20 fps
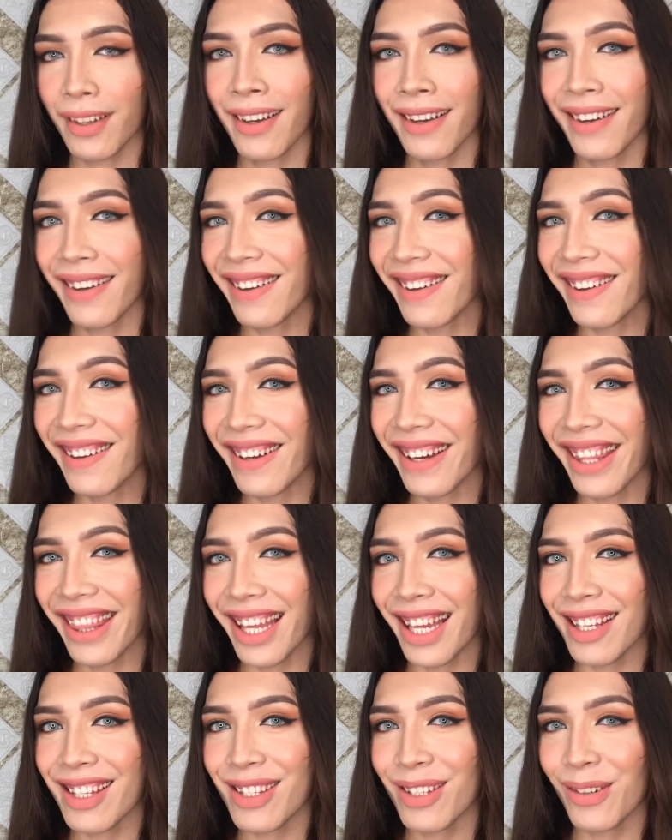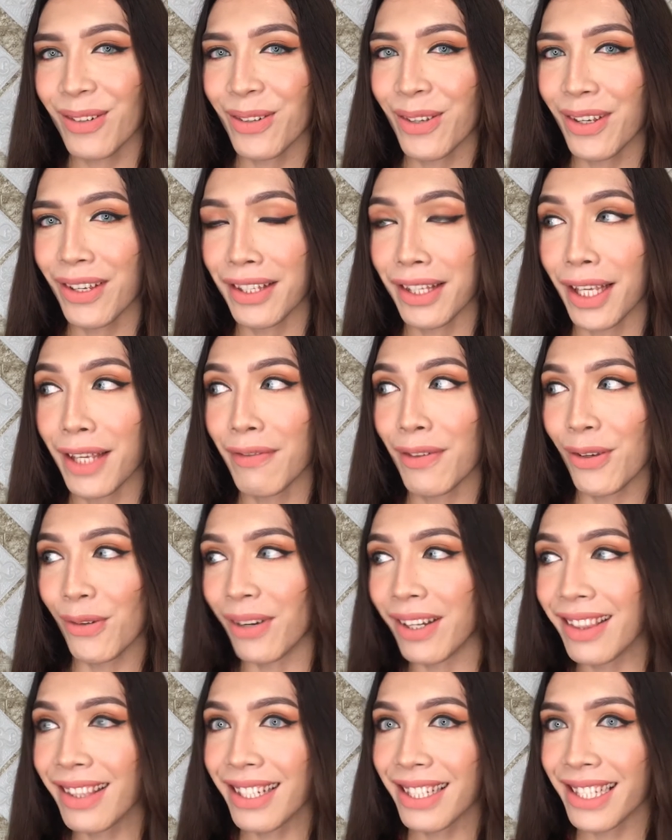Oh, that's so cute. If you
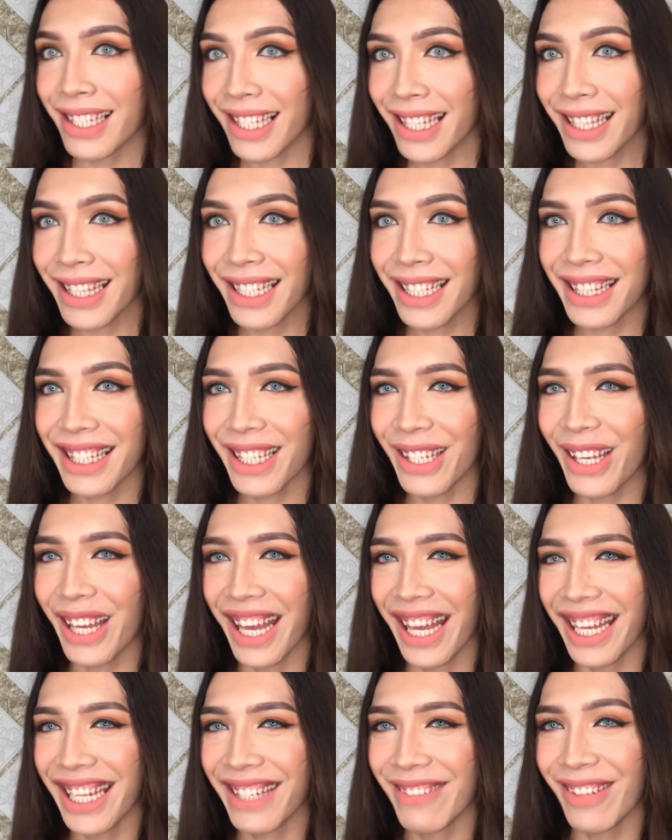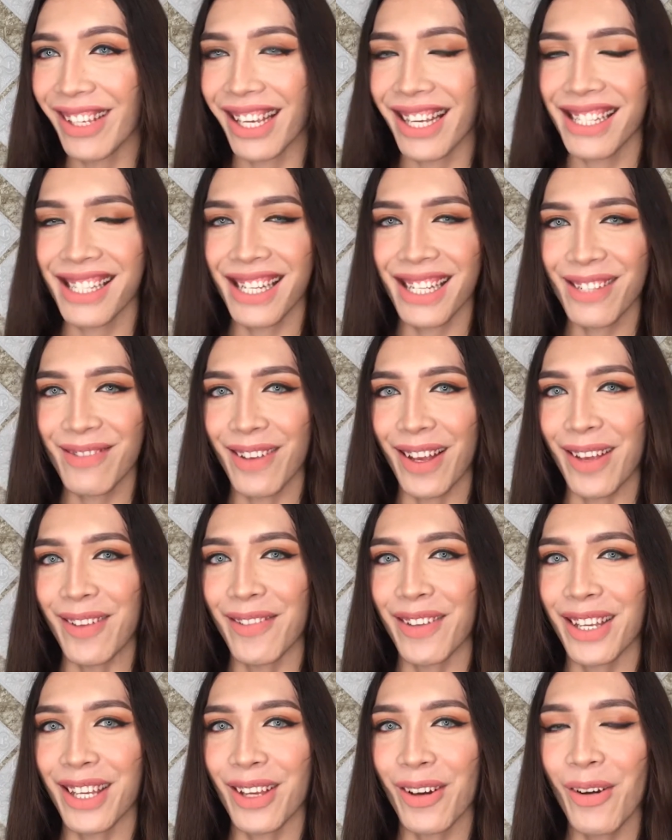want to delete it, you can't, because it's my
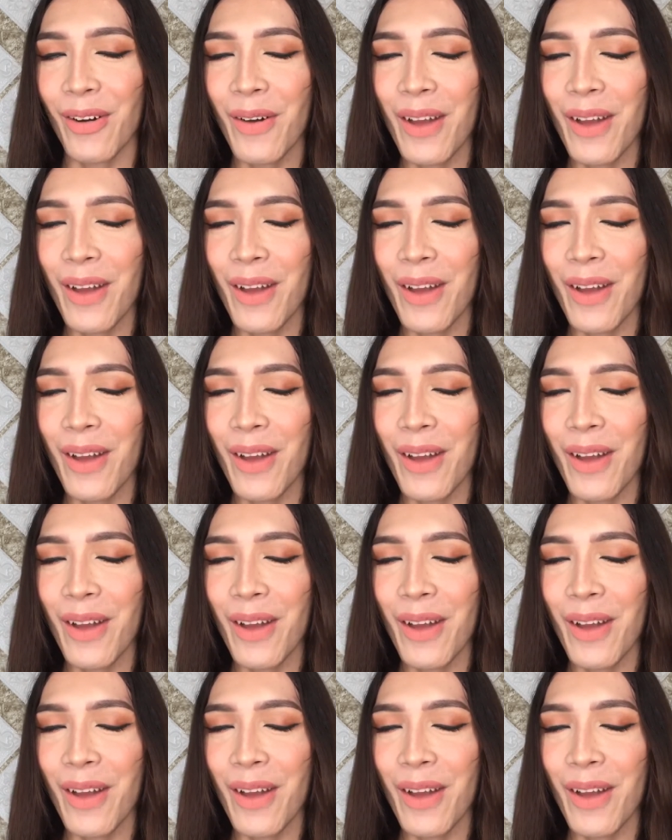video.